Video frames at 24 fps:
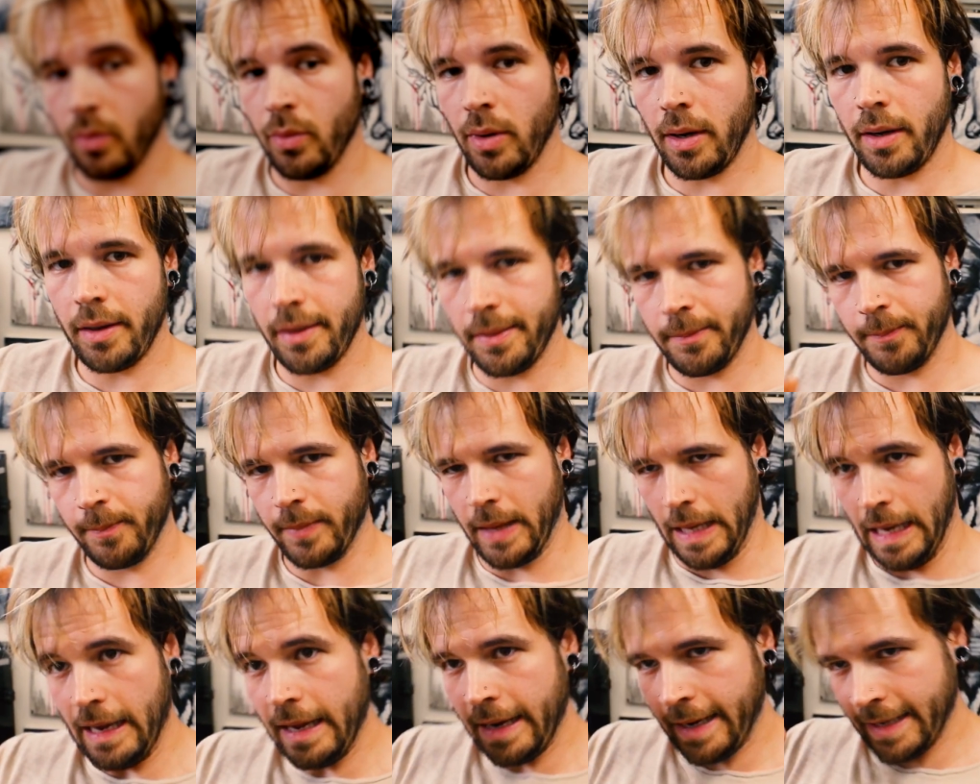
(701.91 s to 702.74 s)
Well,
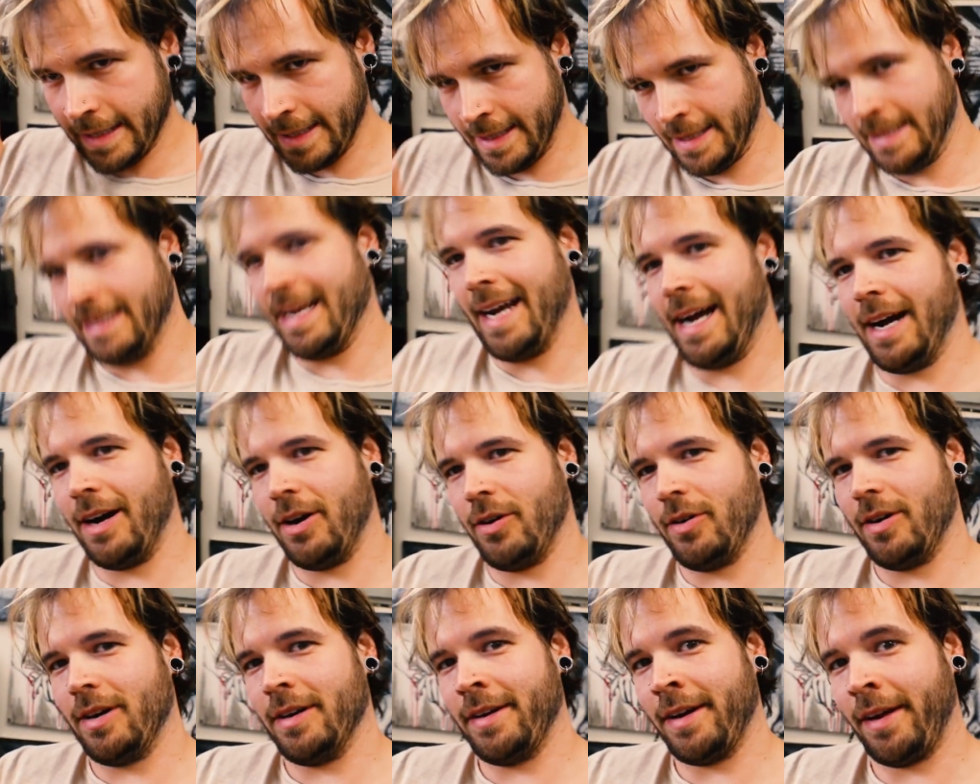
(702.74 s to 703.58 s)
it is
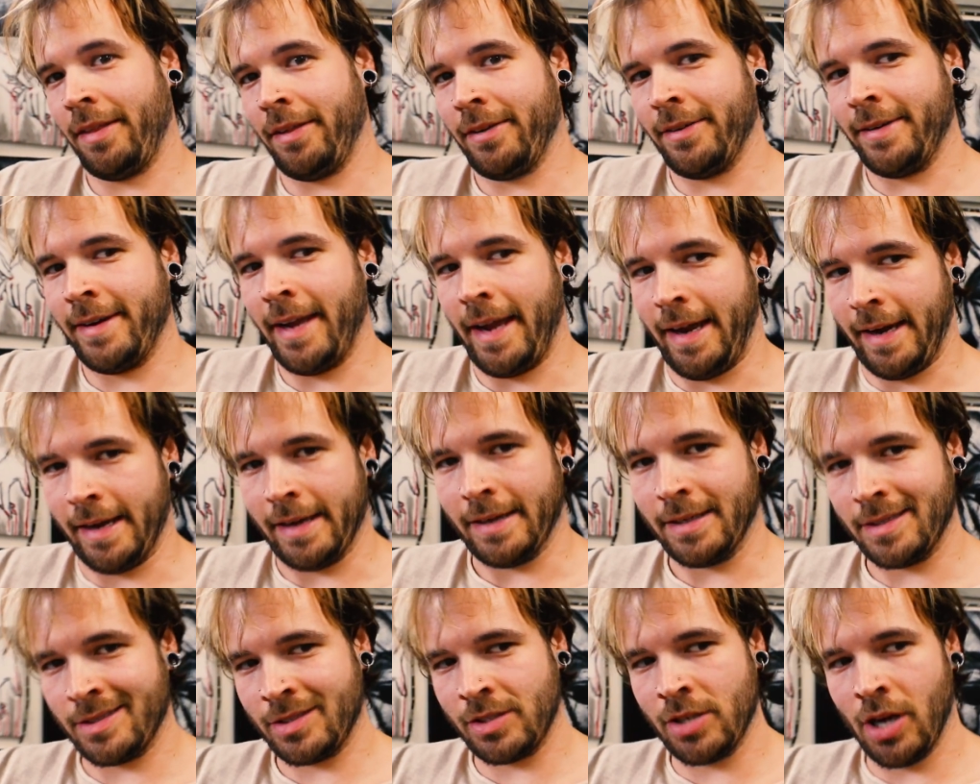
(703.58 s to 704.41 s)
now another
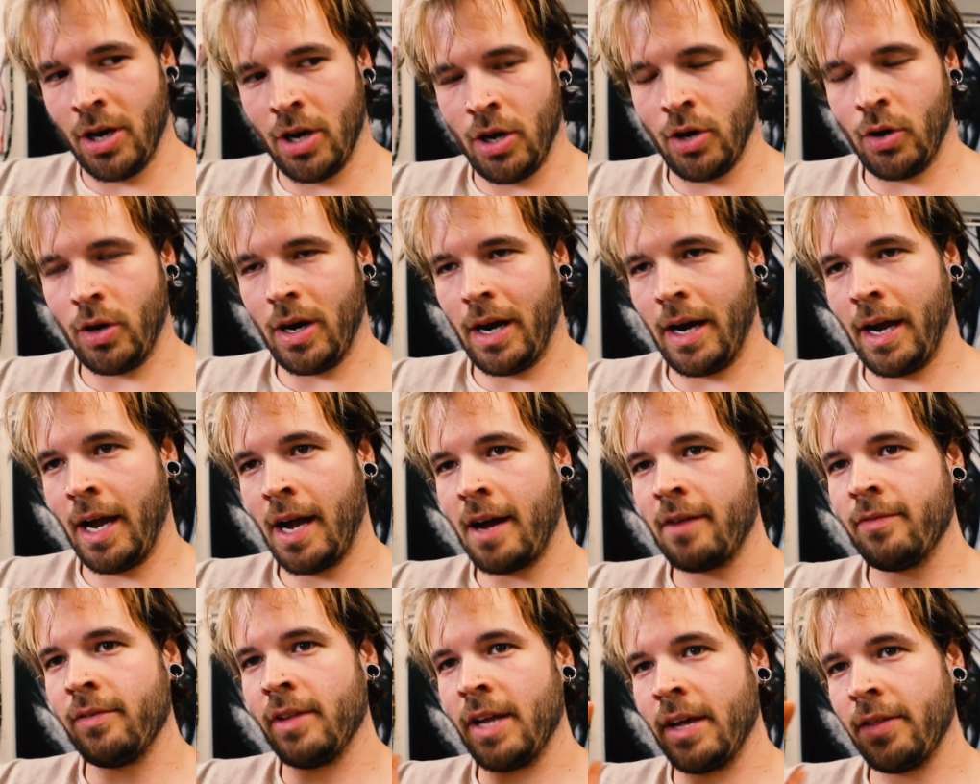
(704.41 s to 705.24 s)
day, so I
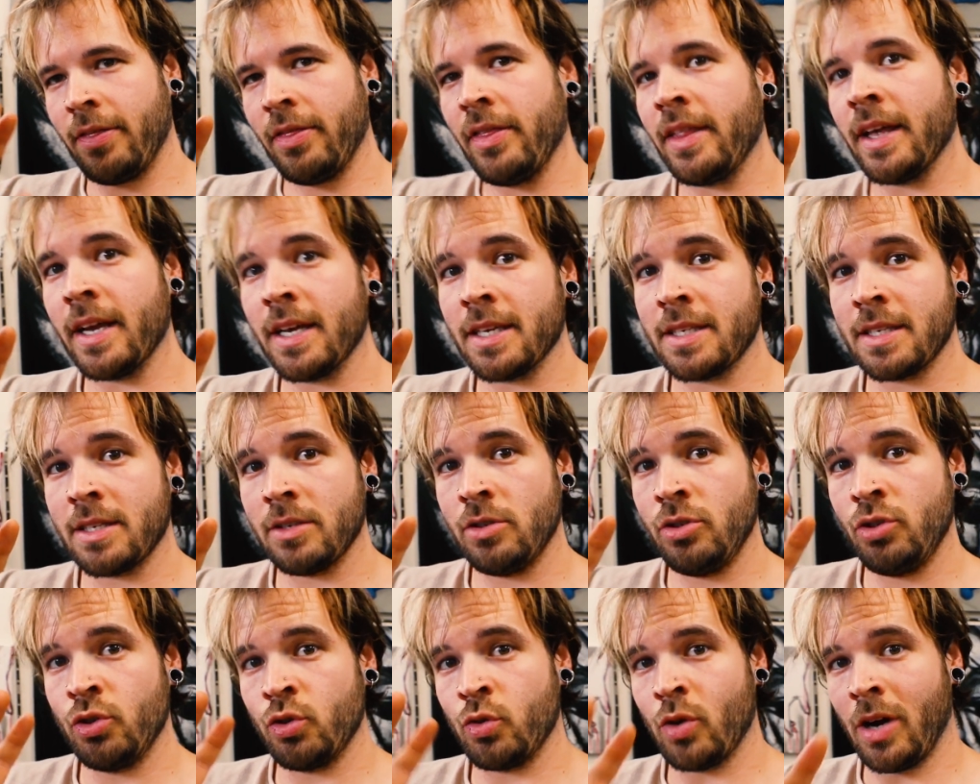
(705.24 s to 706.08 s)
have let this
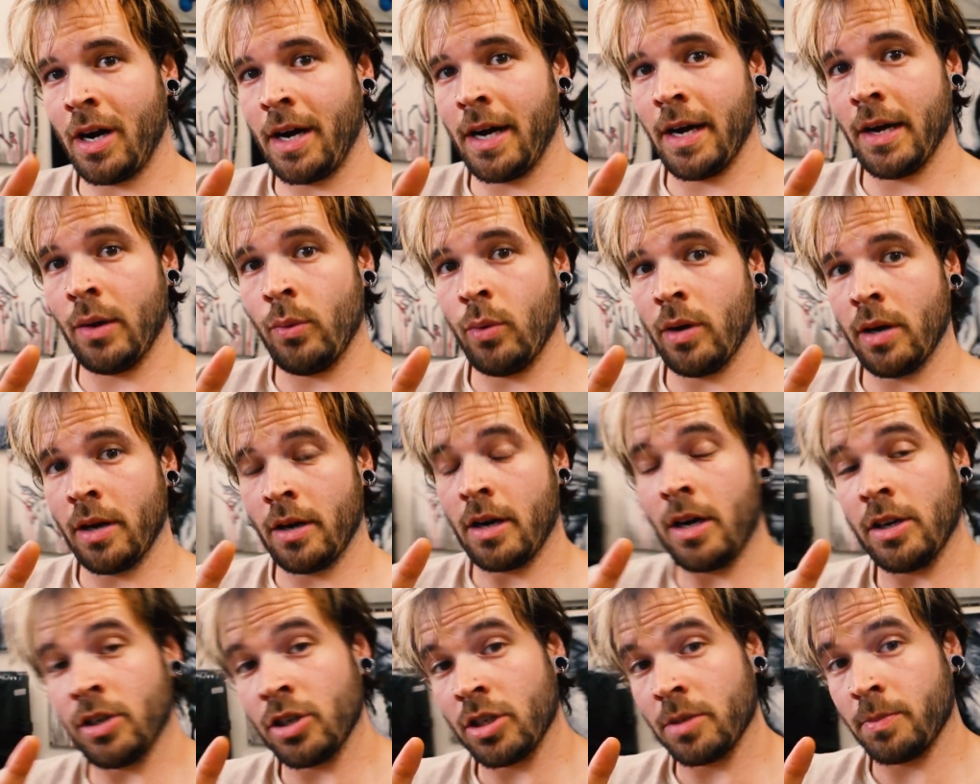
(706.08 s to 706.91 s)
dry
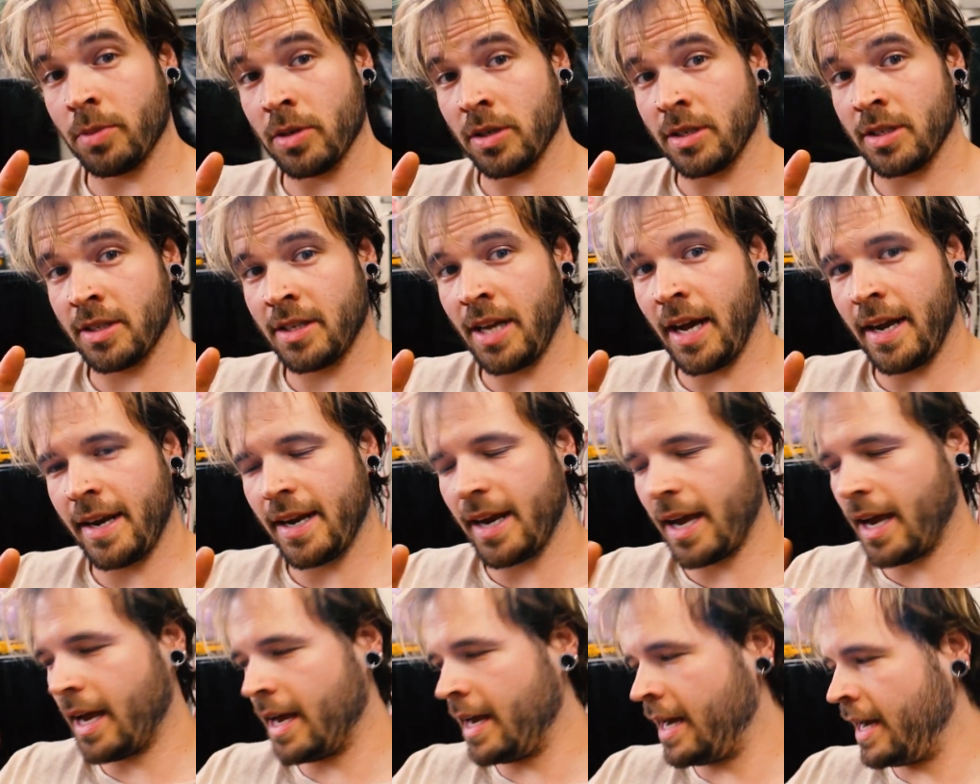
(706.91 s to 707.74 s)

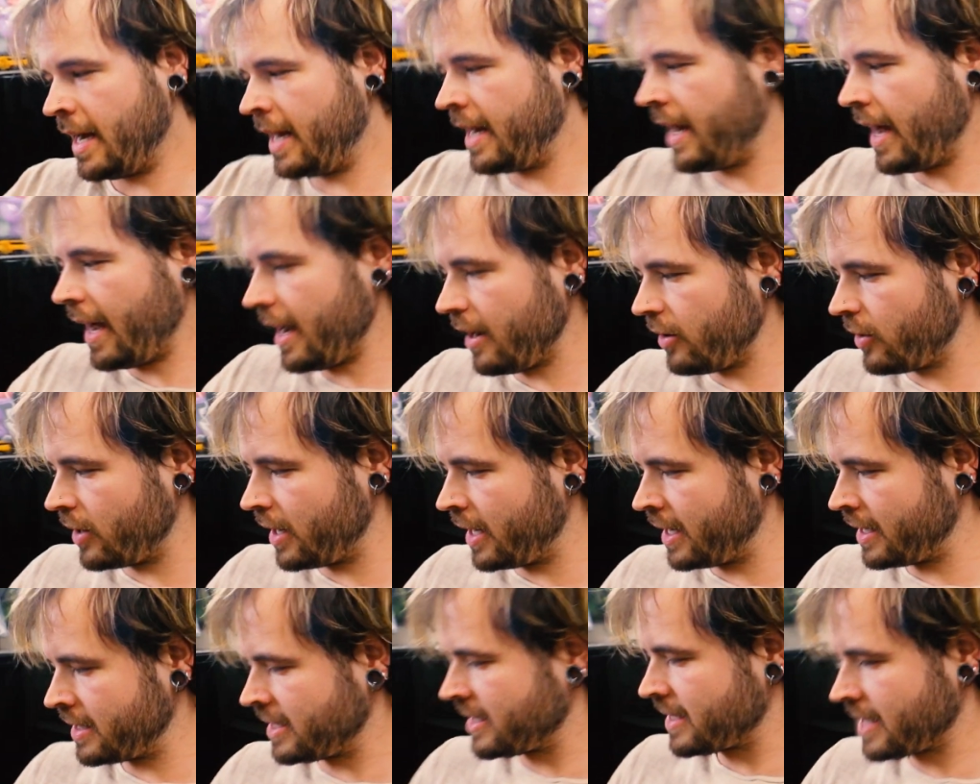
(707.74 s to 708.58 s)
100% and now it
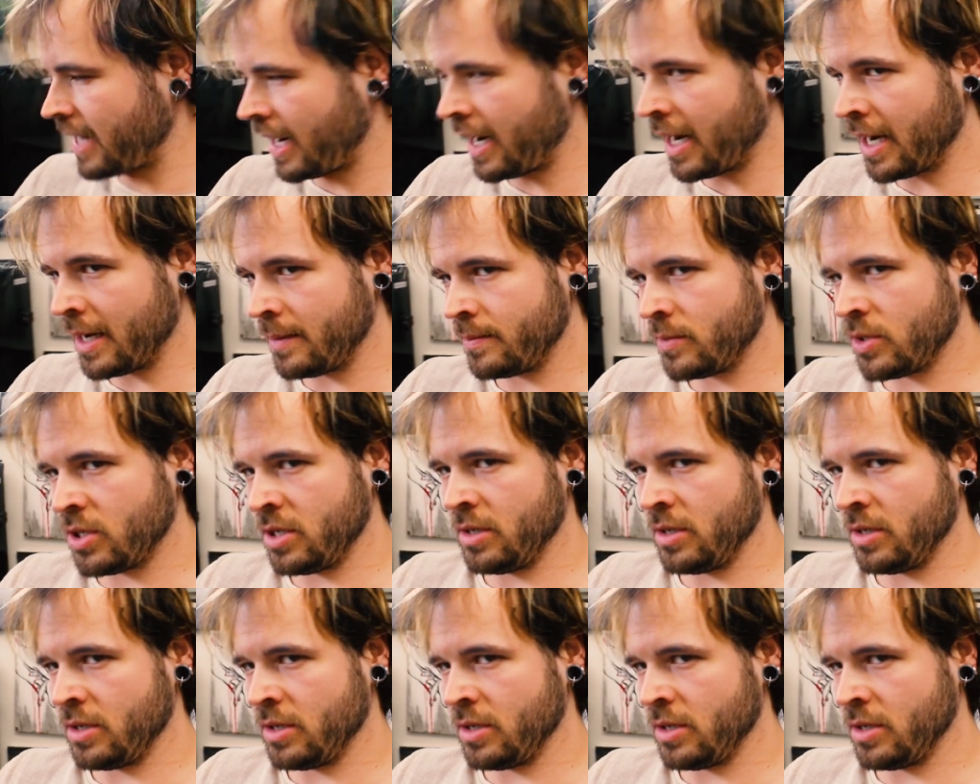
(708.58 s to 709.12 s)
is time